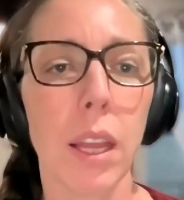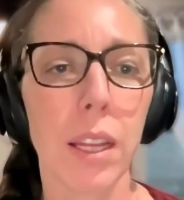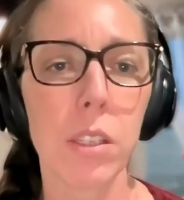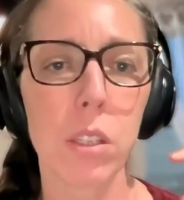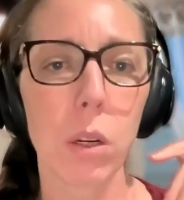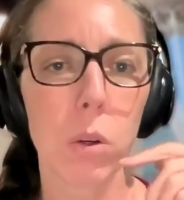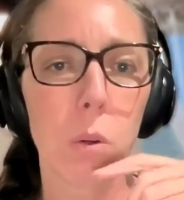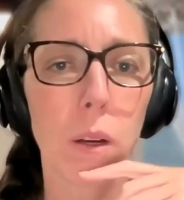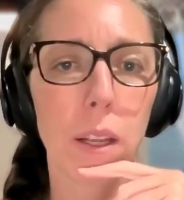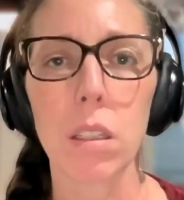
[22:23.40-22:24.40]
And
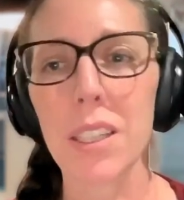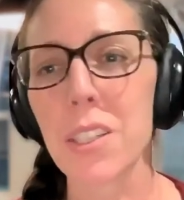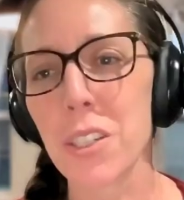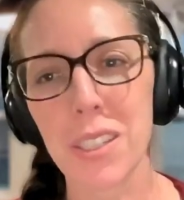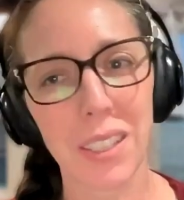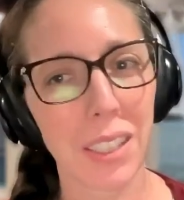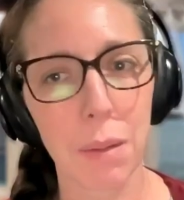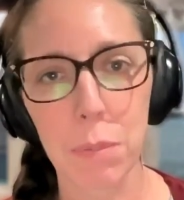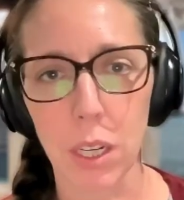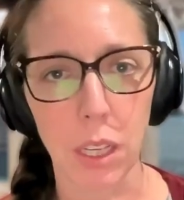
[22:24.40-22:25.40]
so let's just
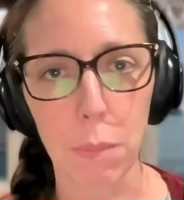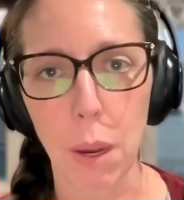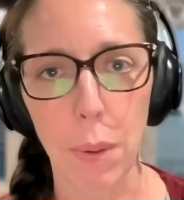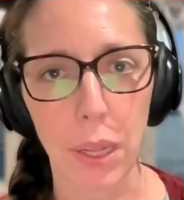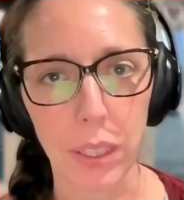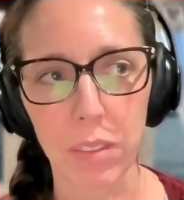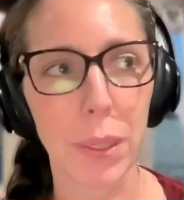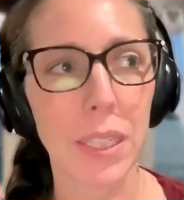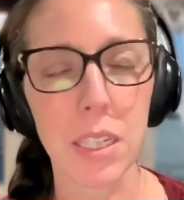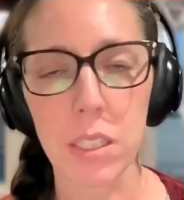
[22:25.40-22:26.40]
keep talking about Molly. If
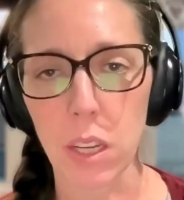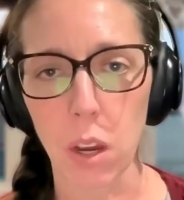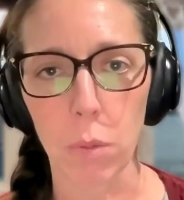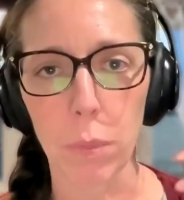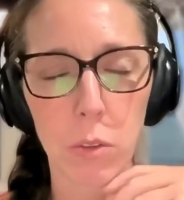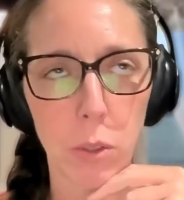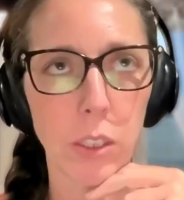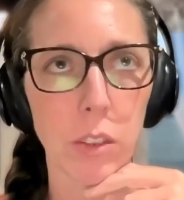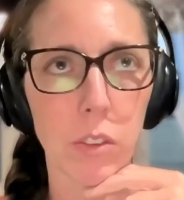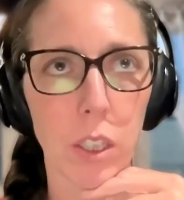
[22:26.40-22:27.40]
my DCO, my
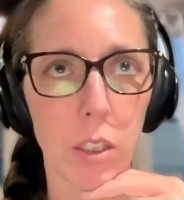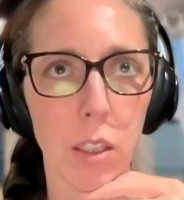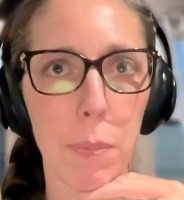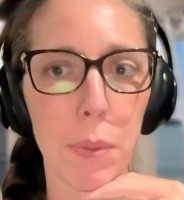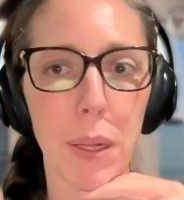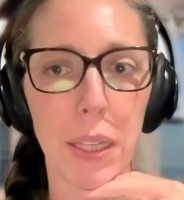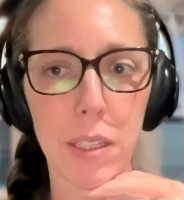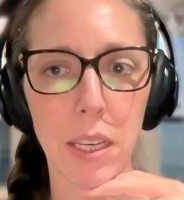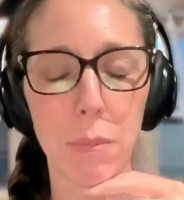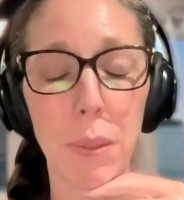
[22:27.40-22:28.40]
director of clinical ops, Molly
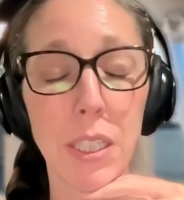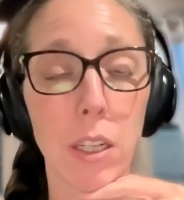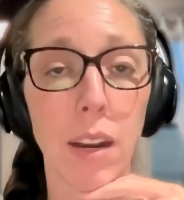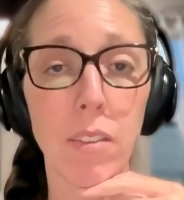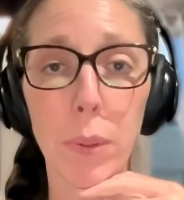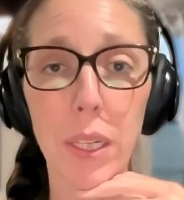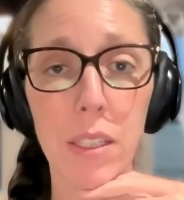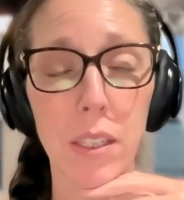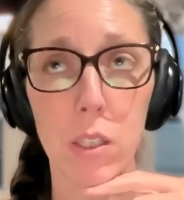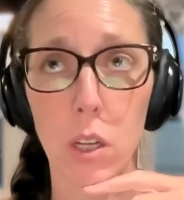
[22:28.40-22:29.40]
says to me, Tara, everybody
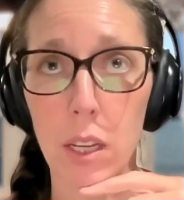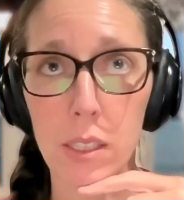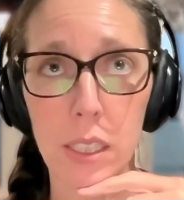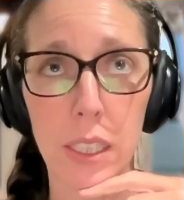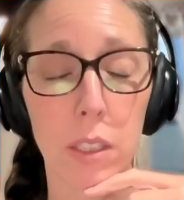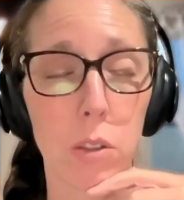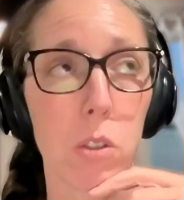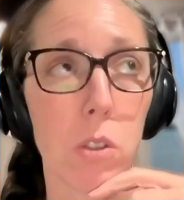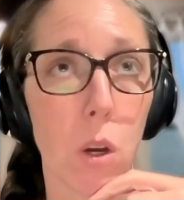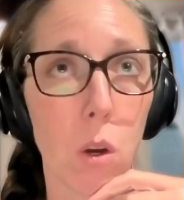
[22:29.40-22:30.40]
is exhausted. They're
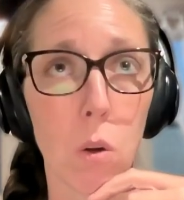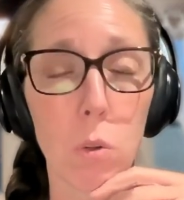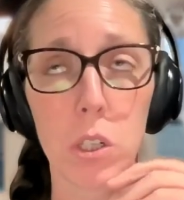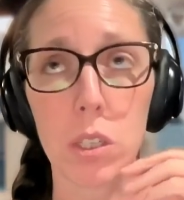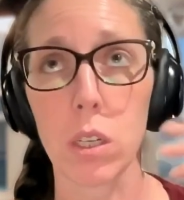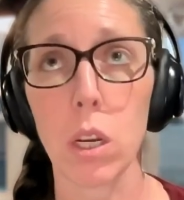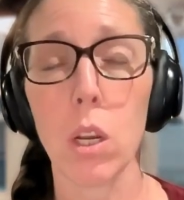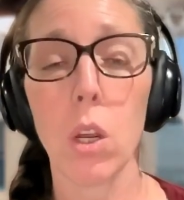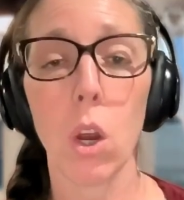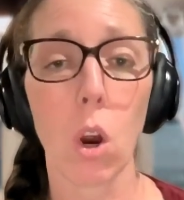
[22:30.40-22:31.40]
so just
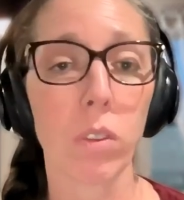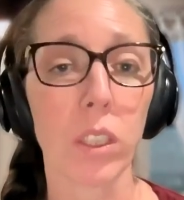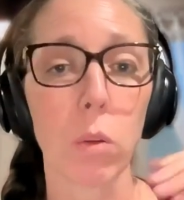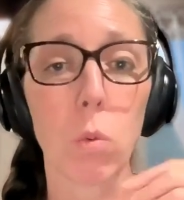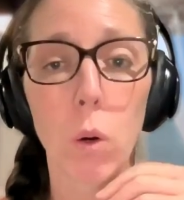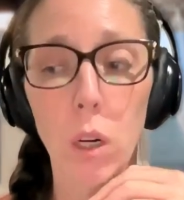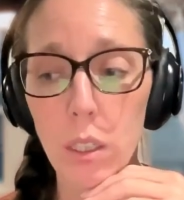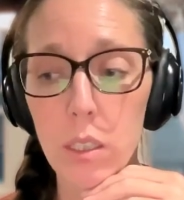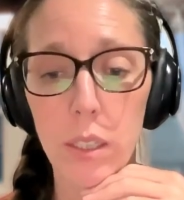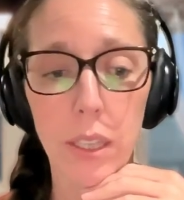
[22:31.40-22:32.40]
overly
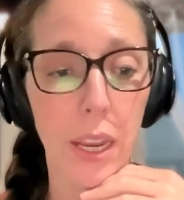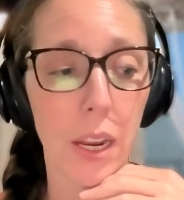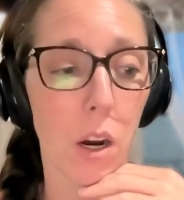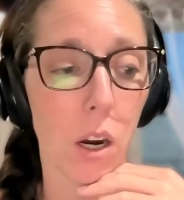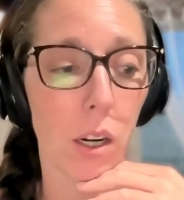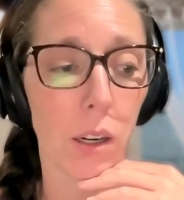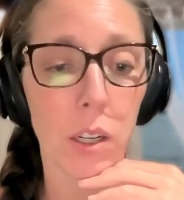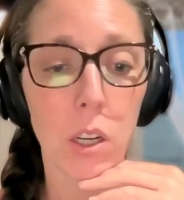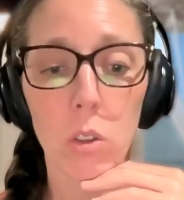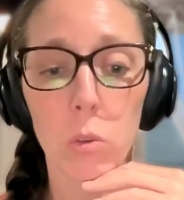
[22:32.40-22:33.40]
worked. They
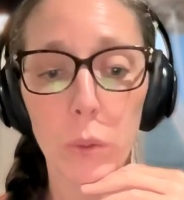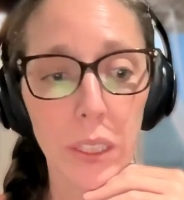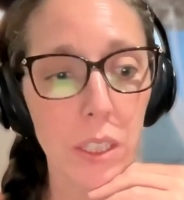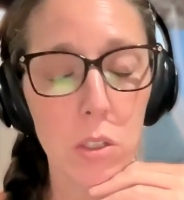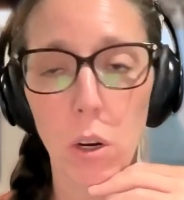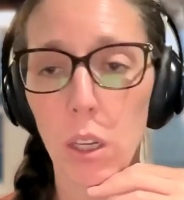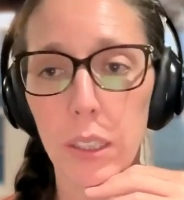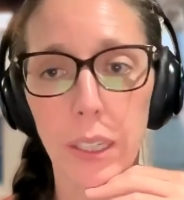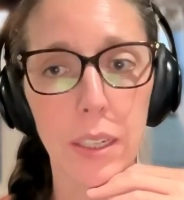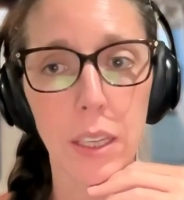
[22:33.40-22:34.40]
are really
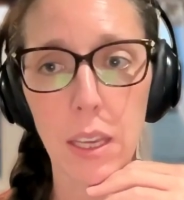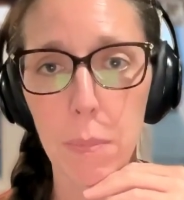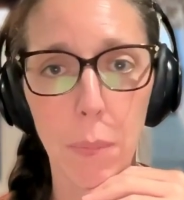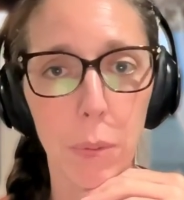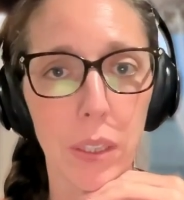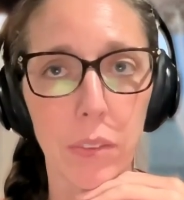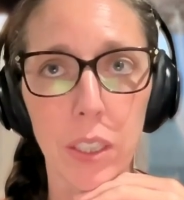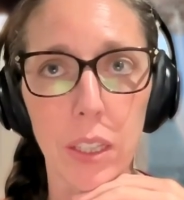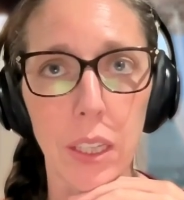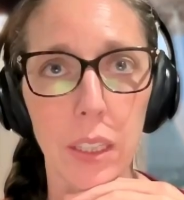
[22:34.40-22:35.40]
struggling to keep up with
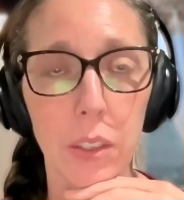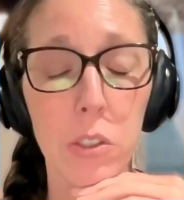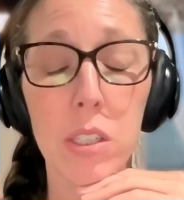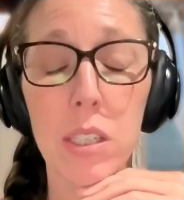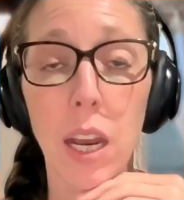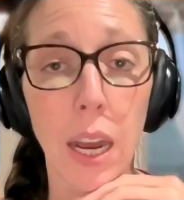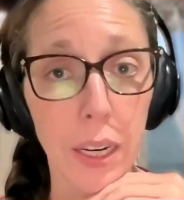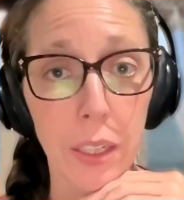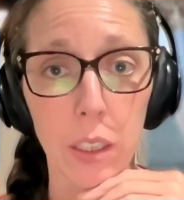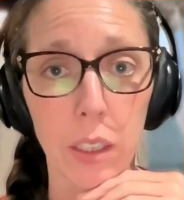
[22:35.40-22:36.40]
everything. They're just
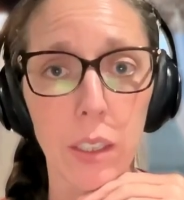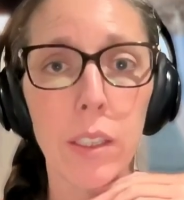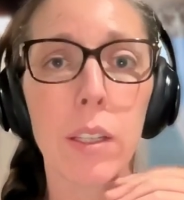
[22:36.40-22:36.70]
tired.